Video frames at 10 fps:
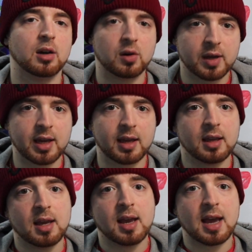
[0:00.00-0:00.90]
Okay,
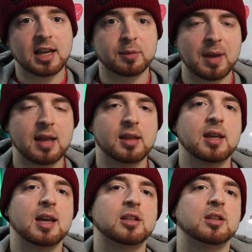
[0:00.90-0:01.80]

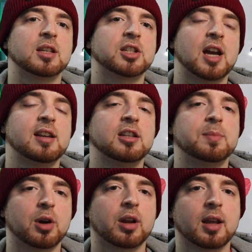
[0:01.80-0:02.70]
expanding into the Chinese
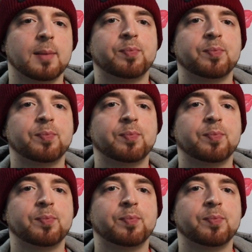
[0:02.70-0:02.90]
market